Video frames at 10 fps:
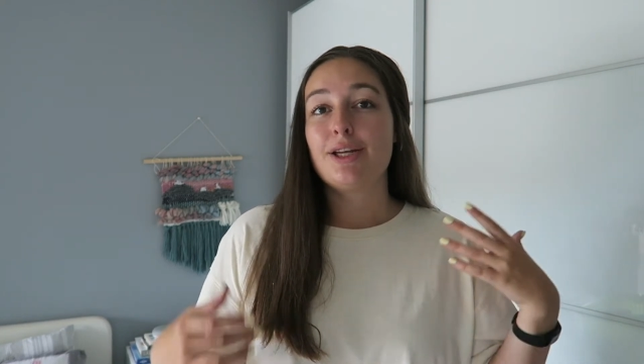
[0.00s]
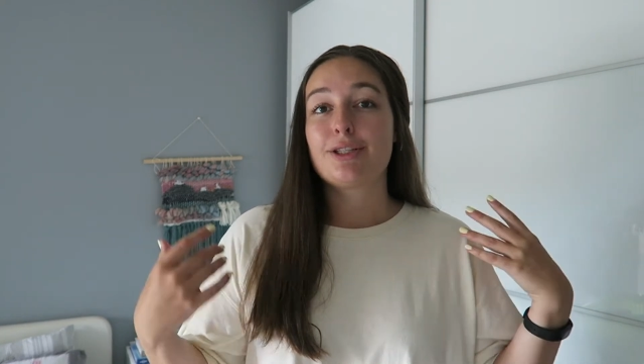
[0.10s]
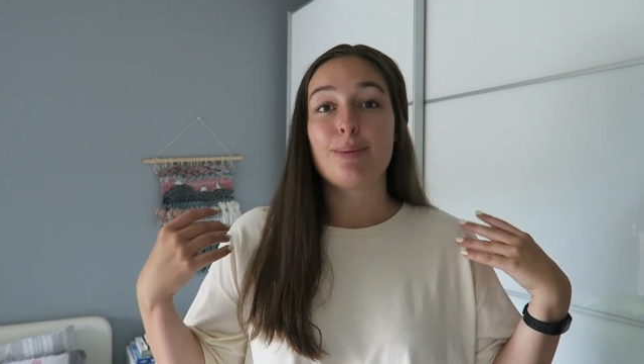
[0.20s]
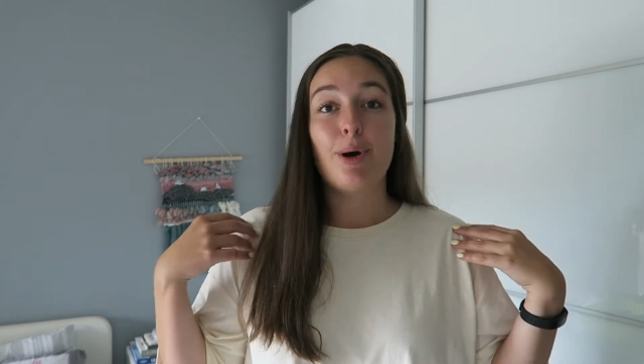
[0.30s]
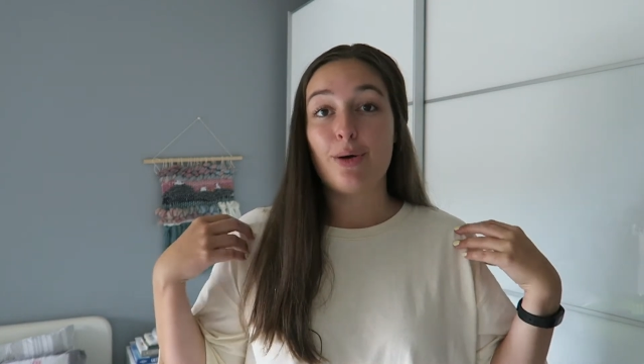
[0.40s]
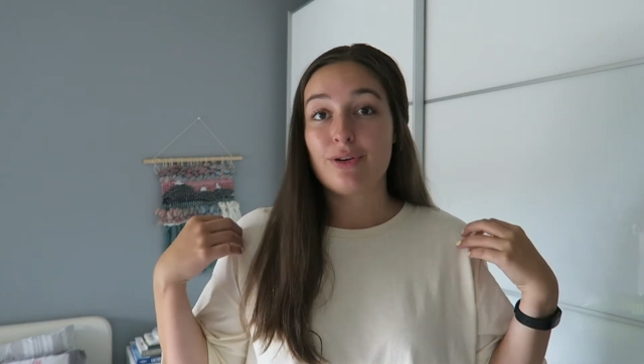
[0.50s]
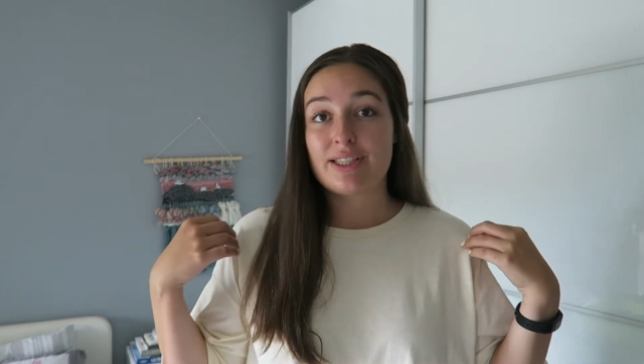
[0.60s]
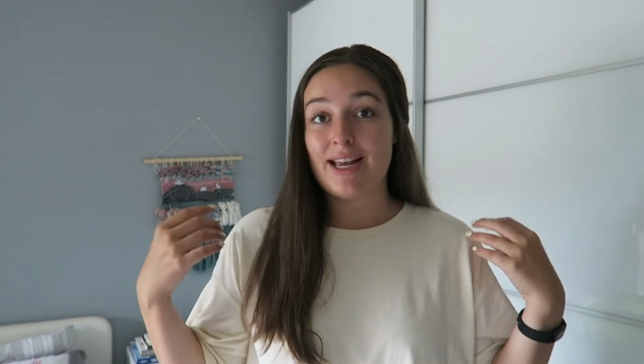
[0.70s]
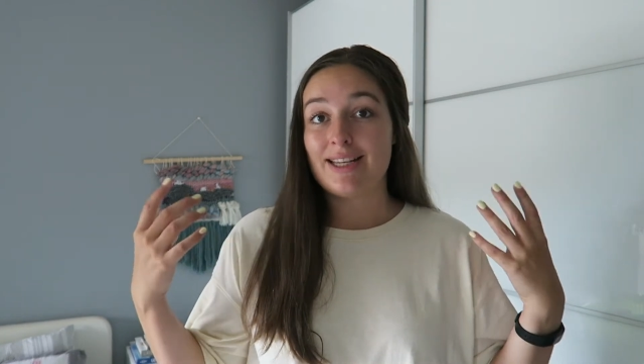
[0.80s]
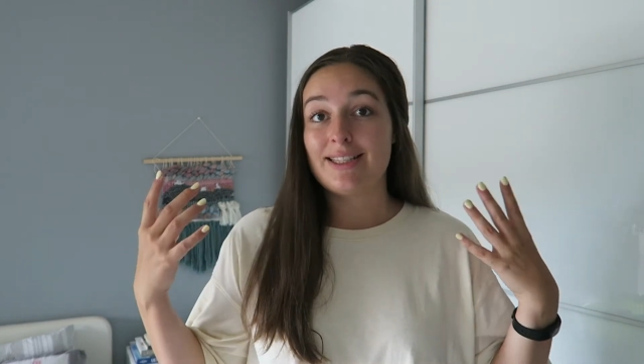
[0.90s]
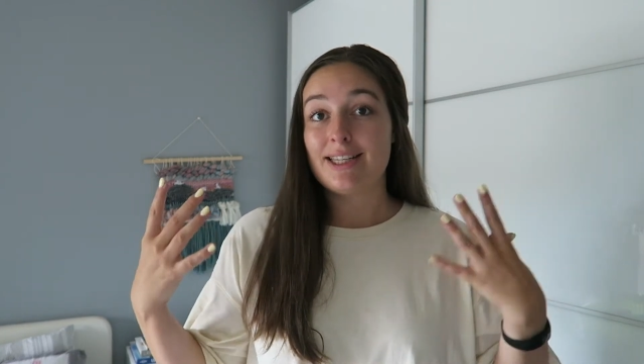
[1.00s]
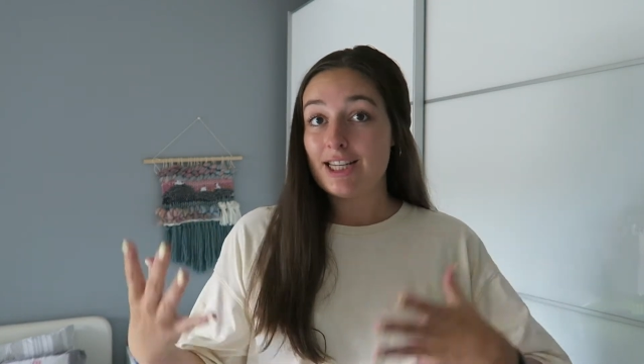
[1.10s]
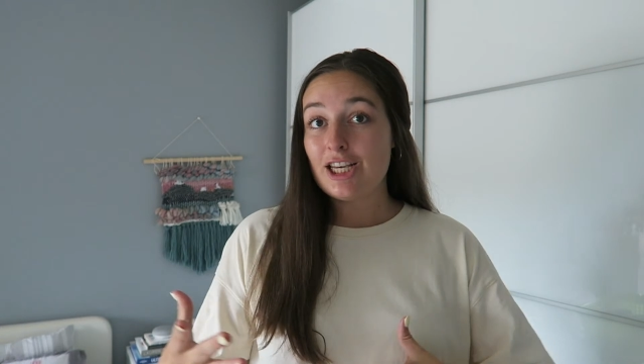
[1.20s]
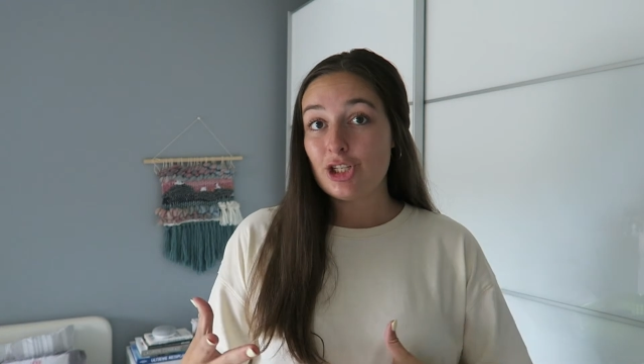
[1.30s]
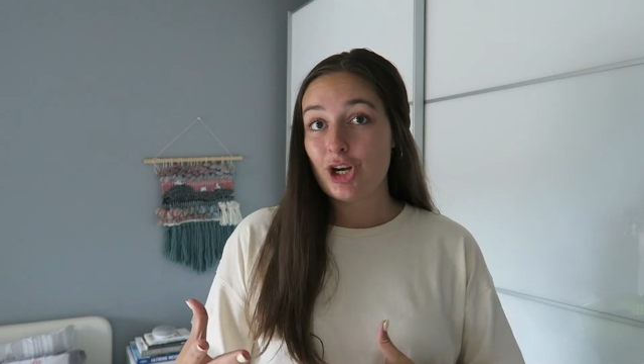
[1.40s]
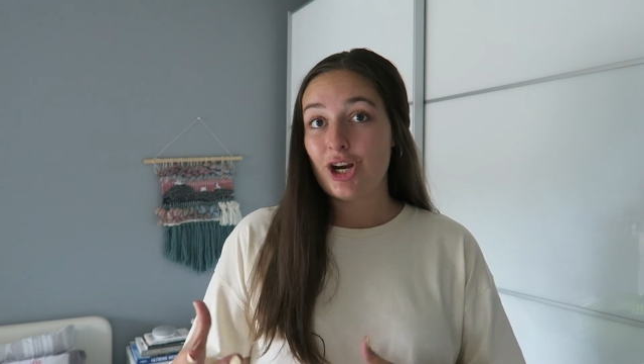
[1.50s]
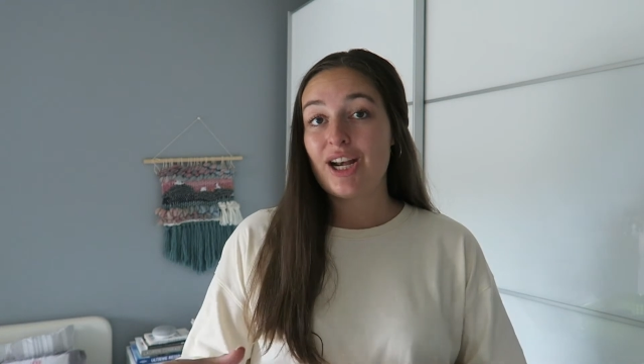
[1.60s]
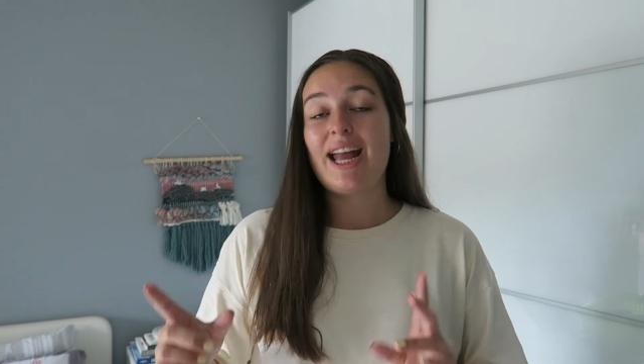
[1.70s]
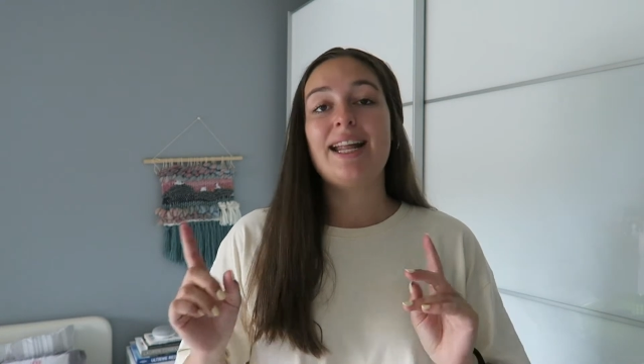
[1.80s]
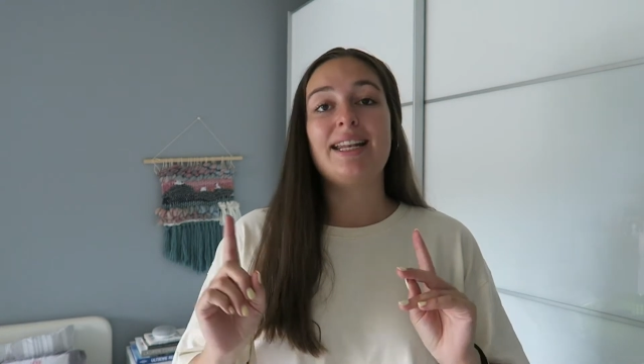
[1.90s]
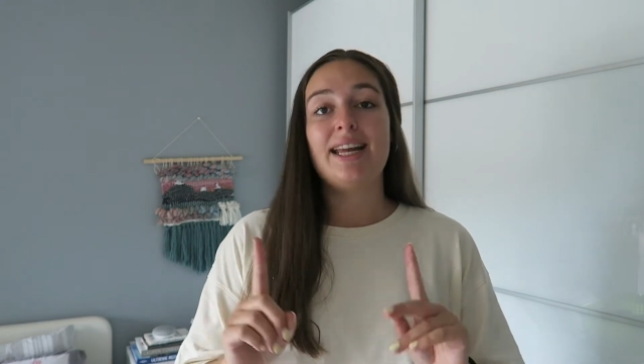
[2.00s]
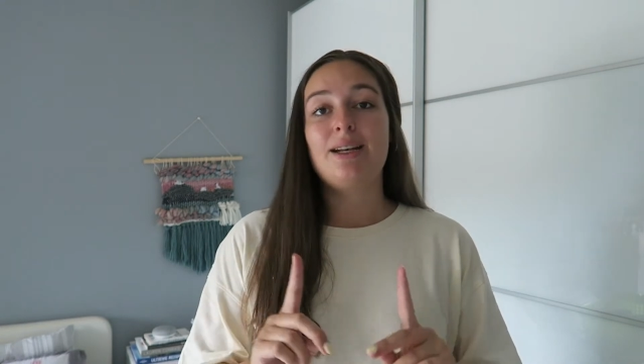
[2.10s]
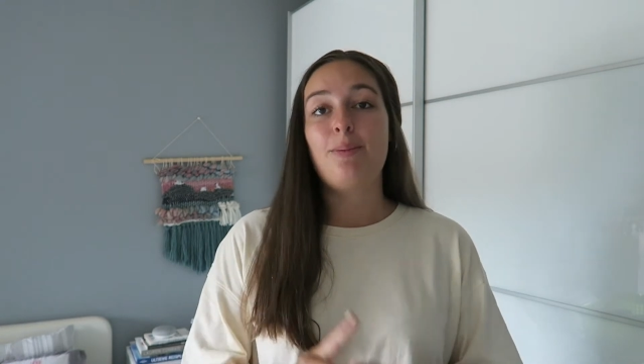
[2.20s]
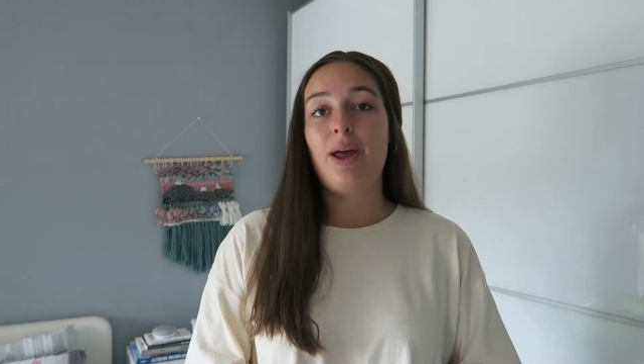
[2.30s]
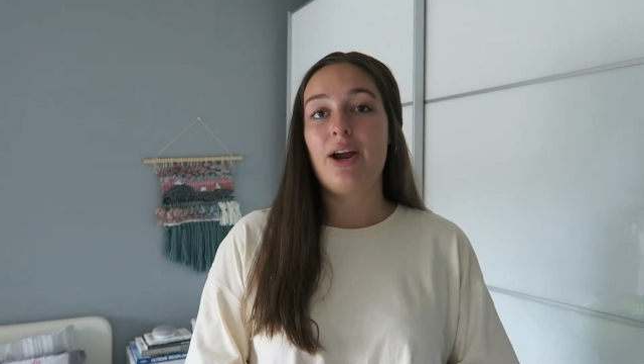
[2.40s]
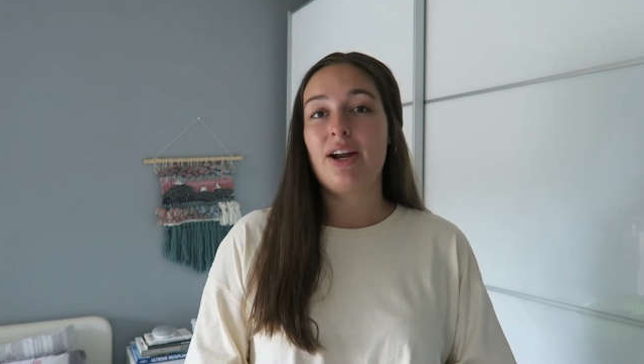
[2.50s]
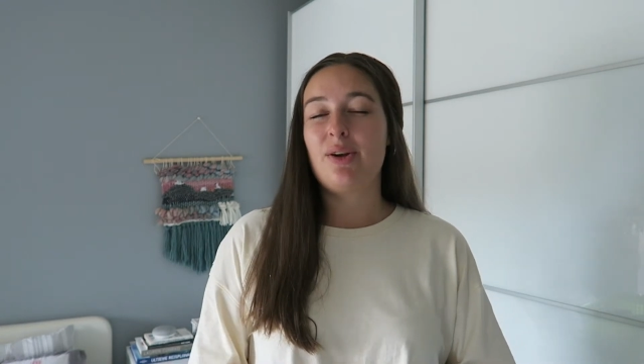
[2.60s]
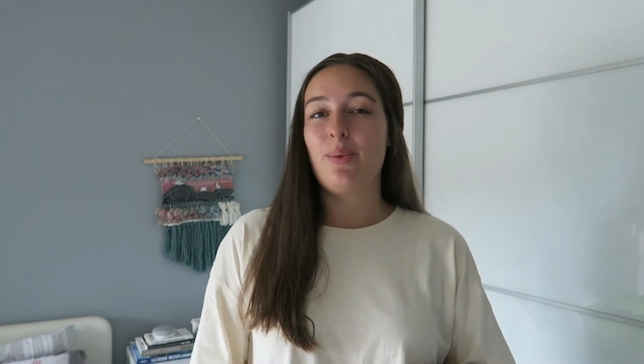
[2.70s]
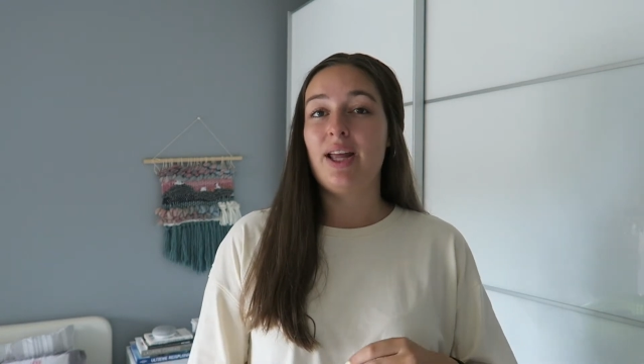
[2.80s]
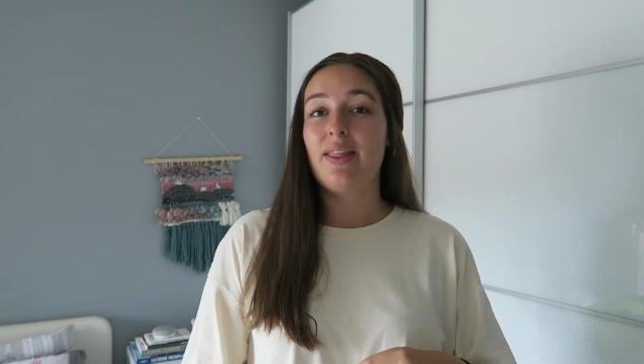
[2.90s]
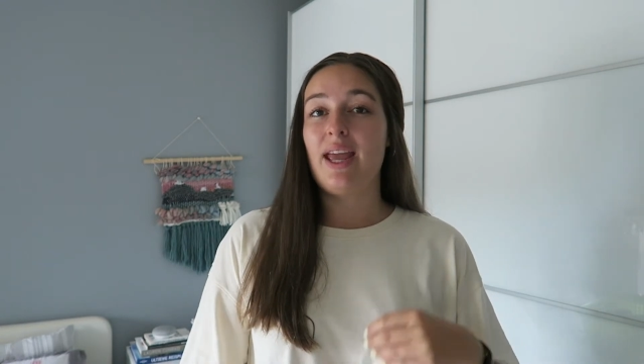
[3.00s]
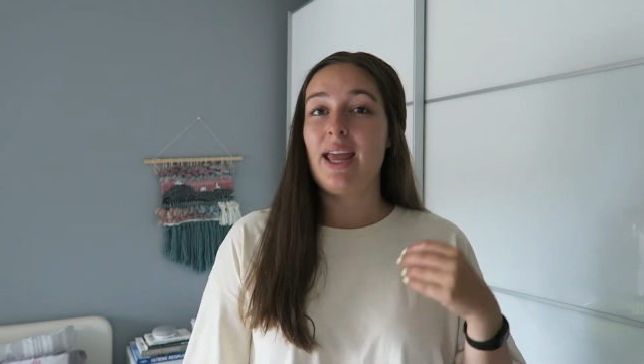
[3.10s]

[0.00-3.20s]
some oversized t-shirt and then pair it with